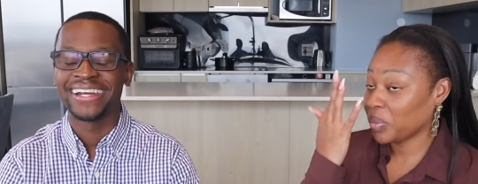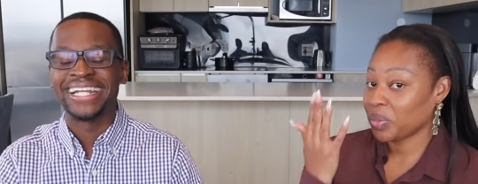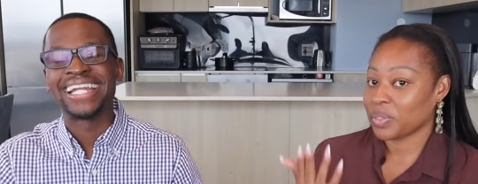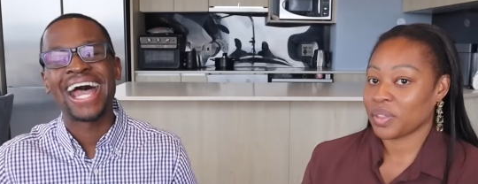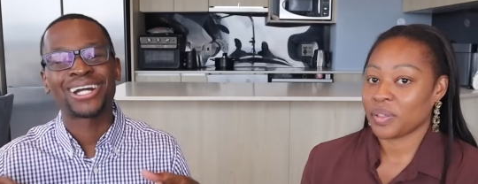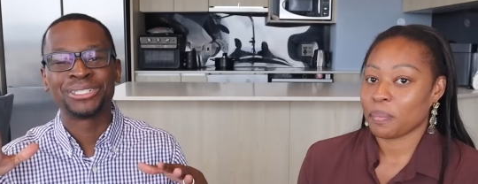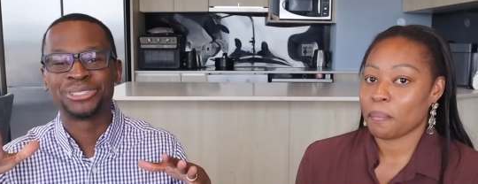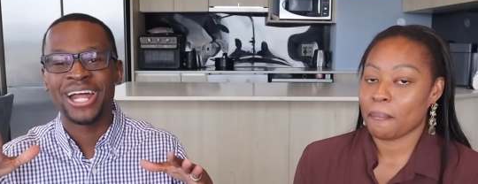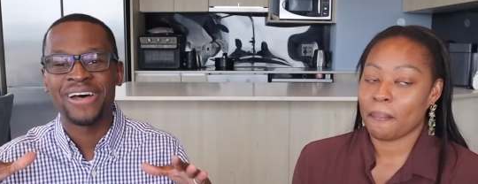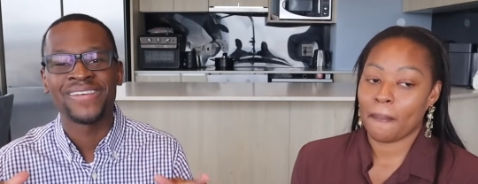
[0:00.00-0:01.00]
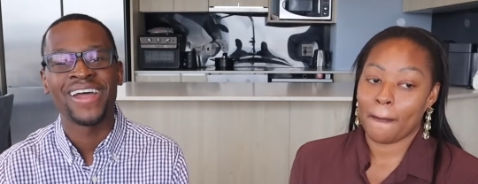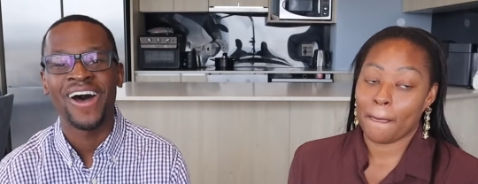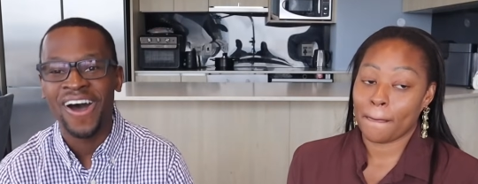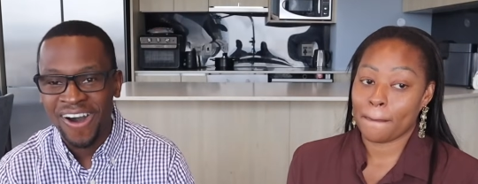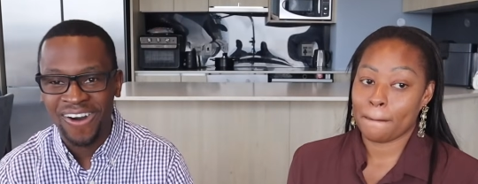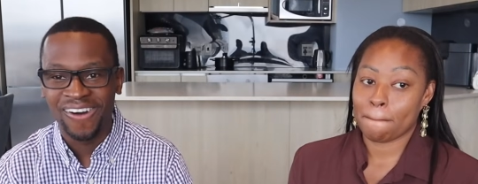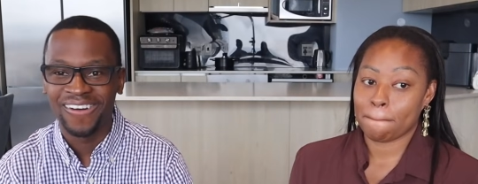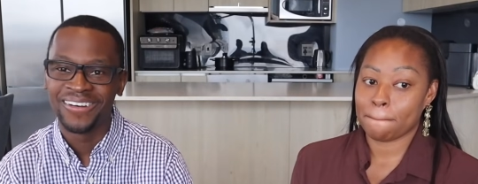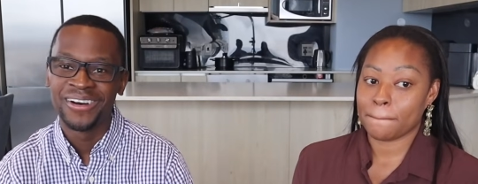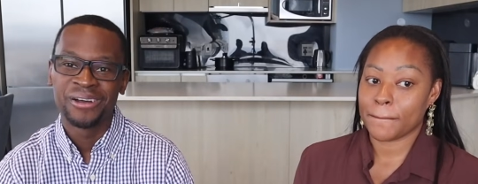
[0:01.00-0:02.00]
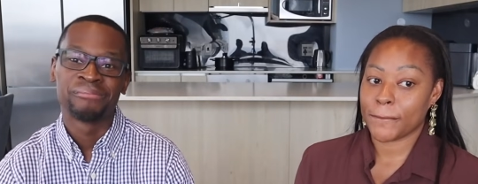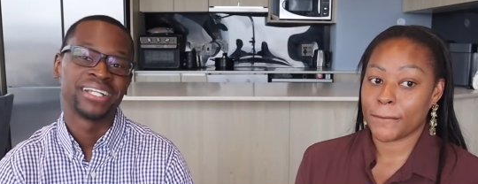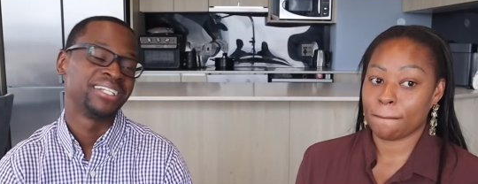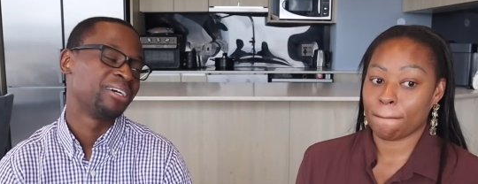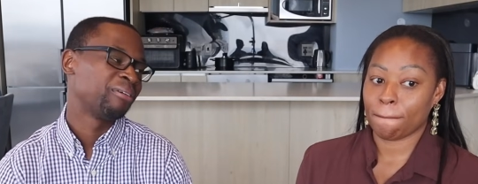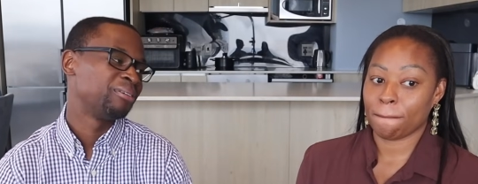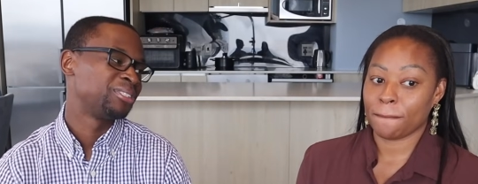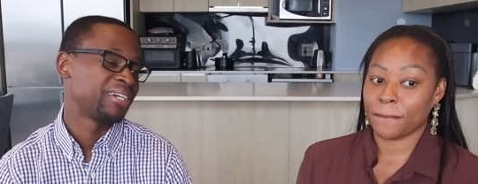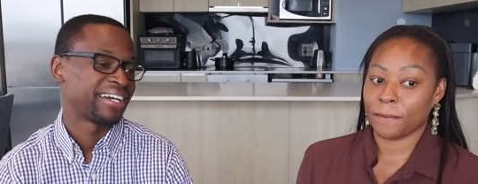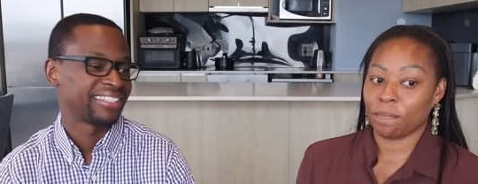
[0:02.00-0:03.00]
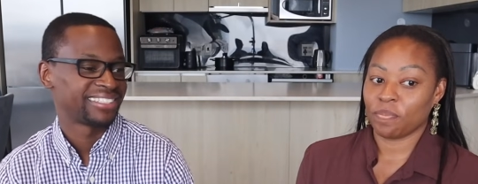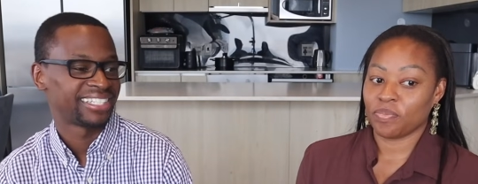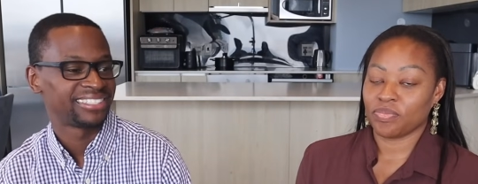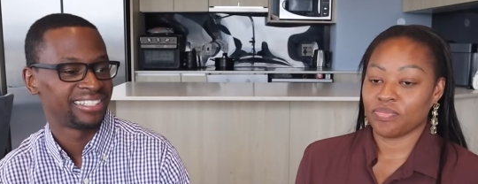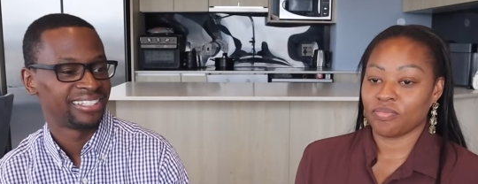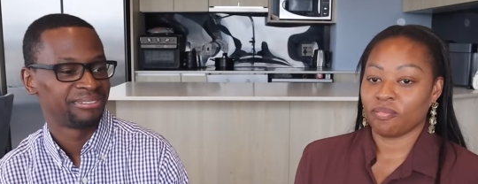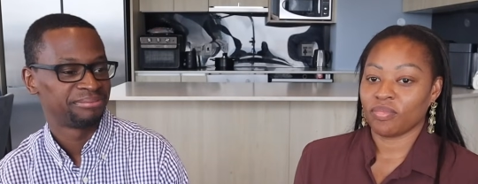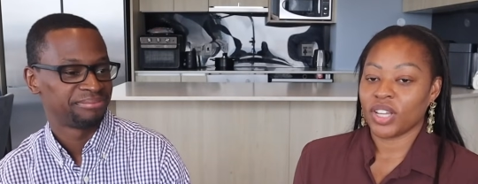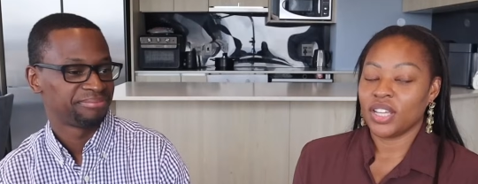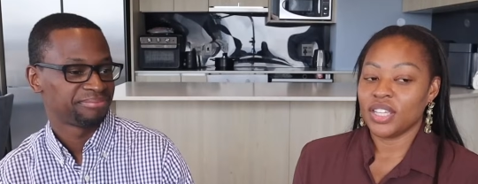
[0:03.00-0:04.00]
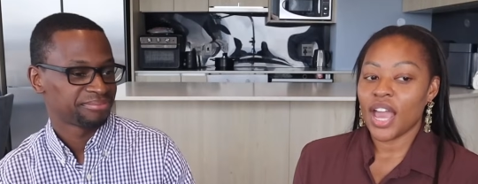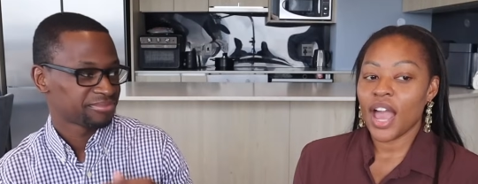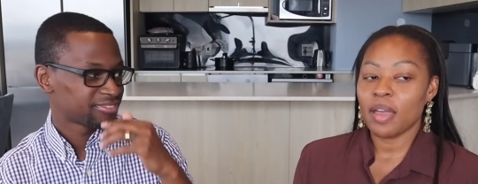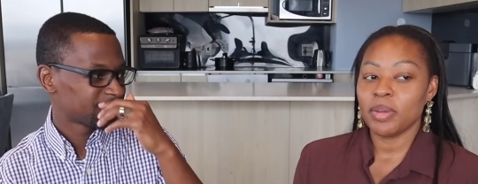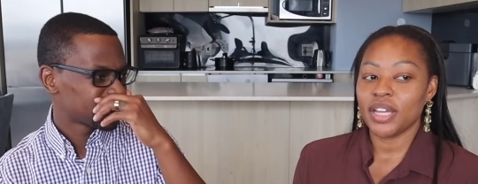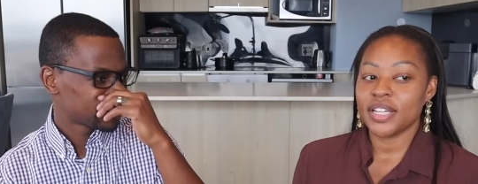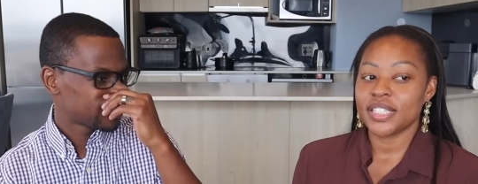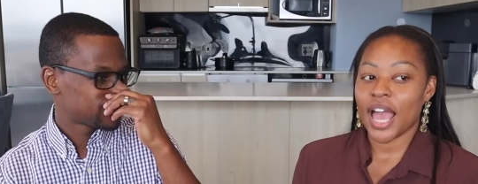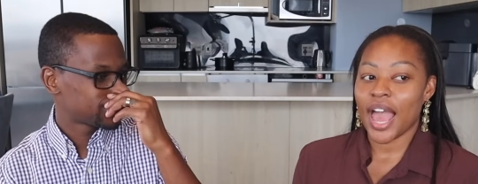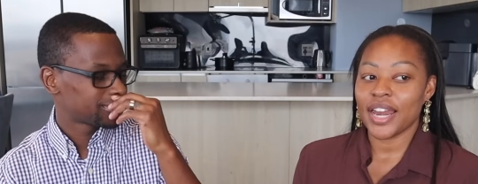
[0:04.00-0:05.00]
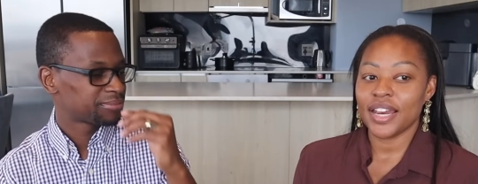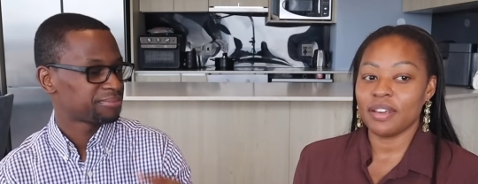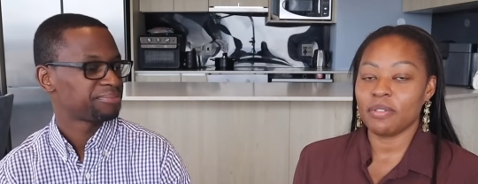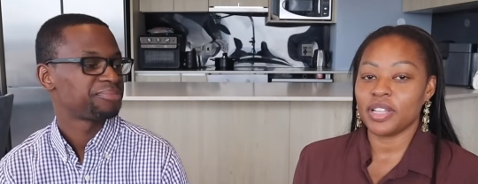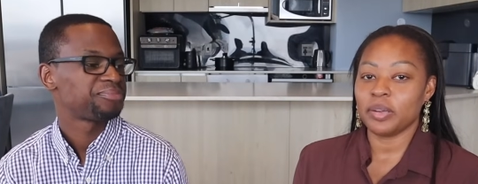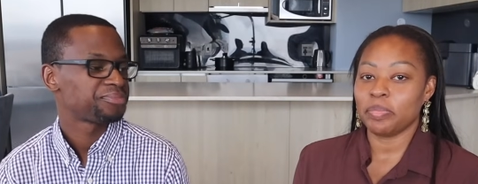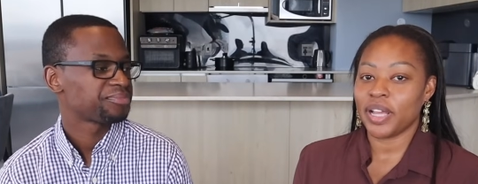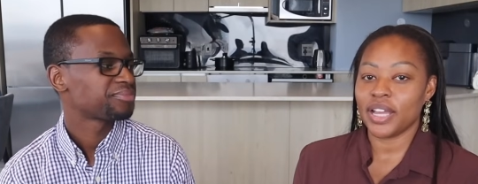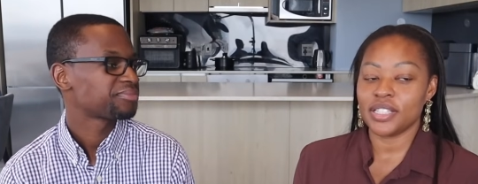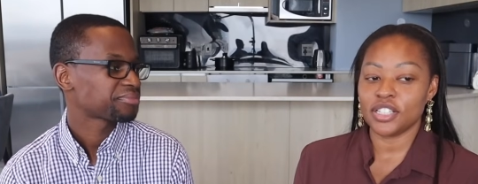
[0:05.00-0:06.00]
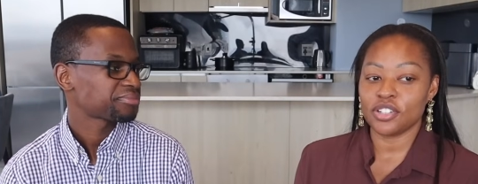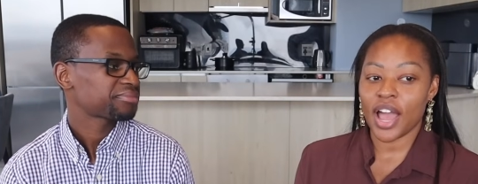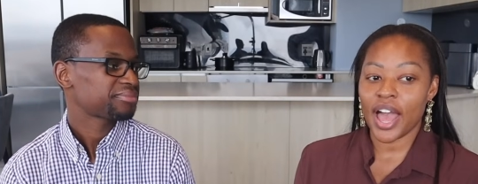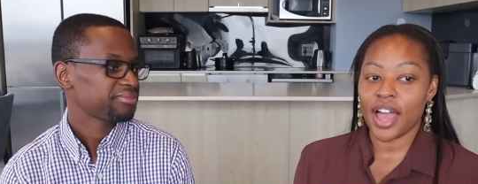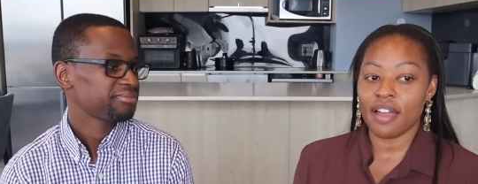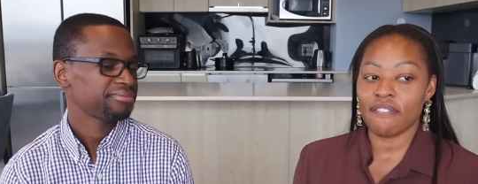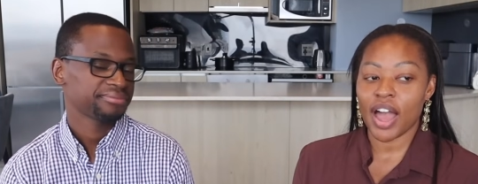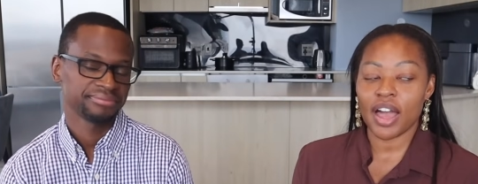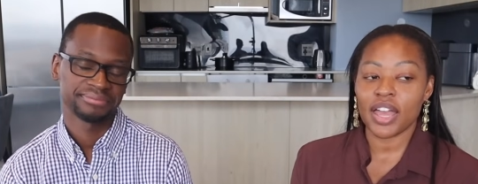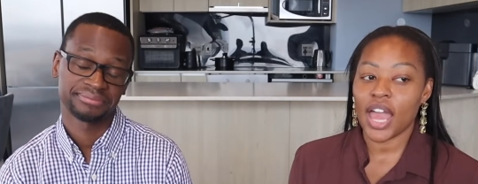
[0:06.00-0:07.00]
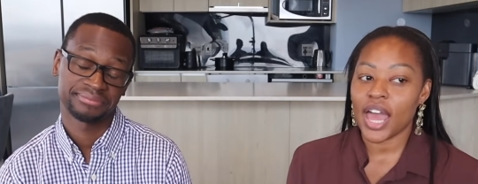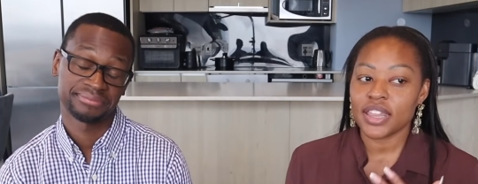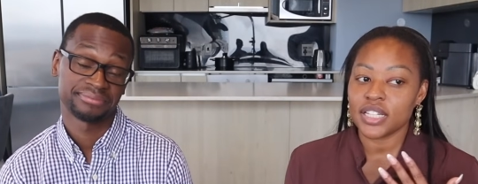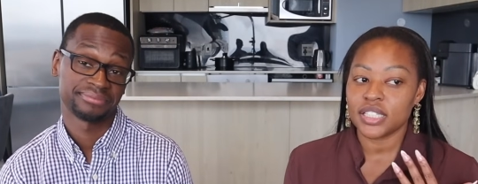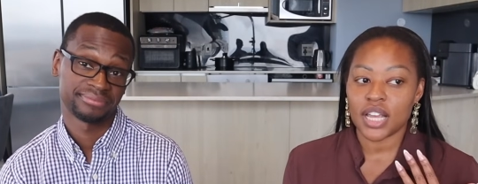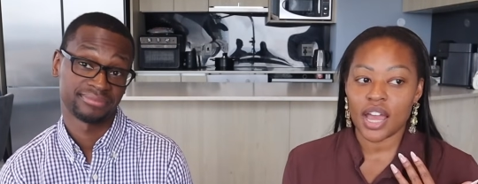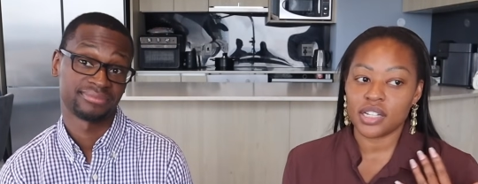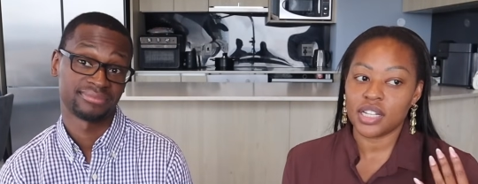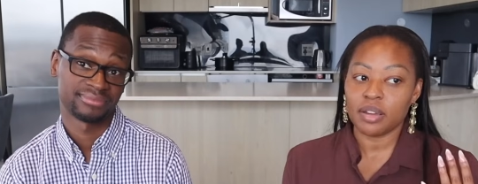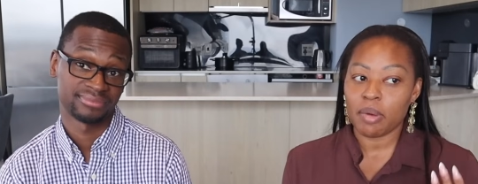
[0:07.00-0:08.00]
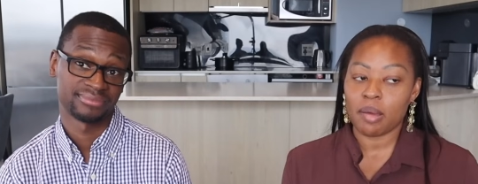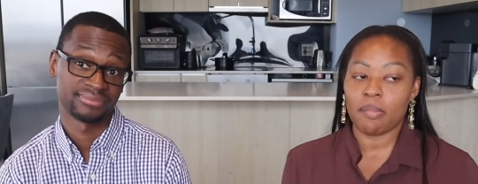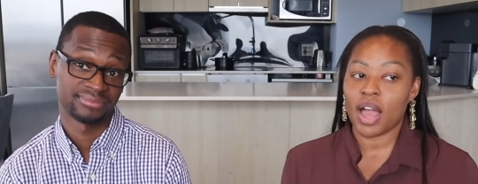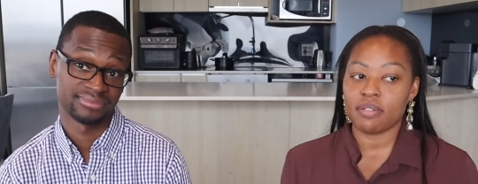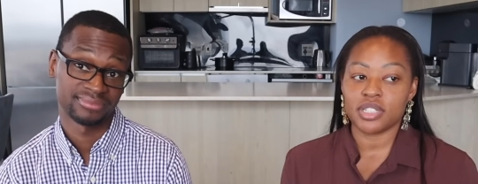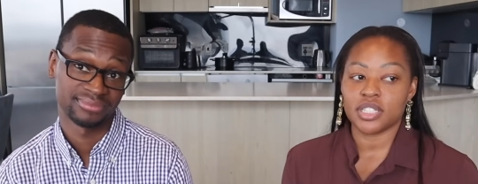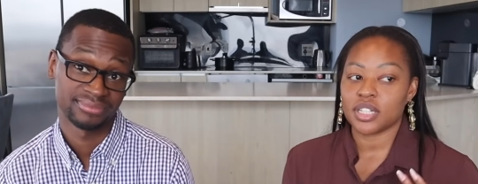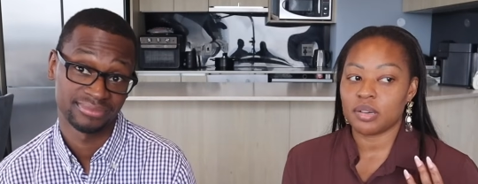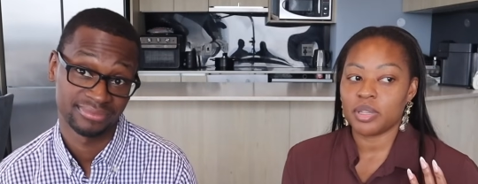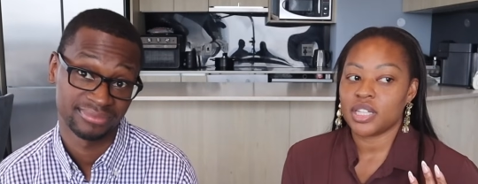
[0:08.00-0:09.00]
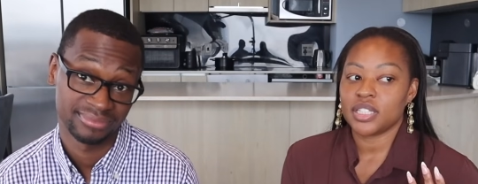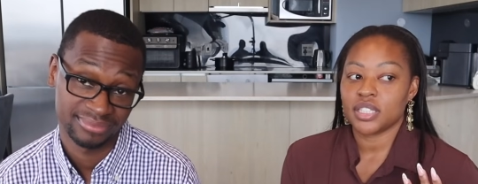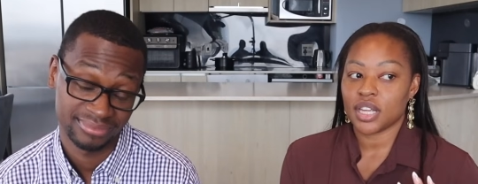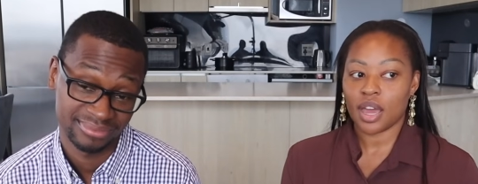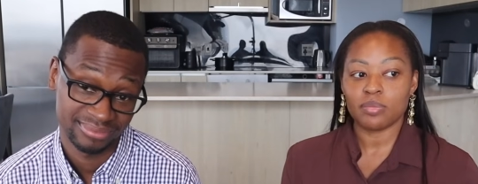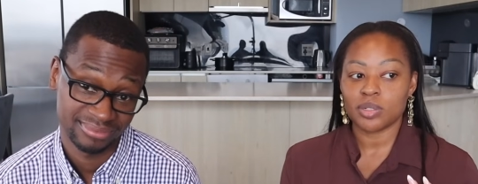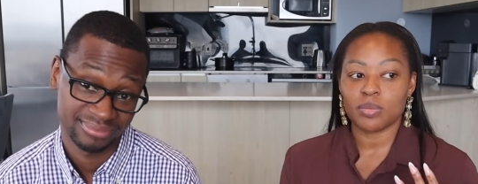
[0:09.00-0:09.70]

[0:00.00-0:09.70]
Speaker 1: and they're not gonna drive at all, my dear, what would you have to say to them?
Speaker 2: Yeah, I mean, because I didn't really plan to drive. I had this idea in my mind I was just going to be this kept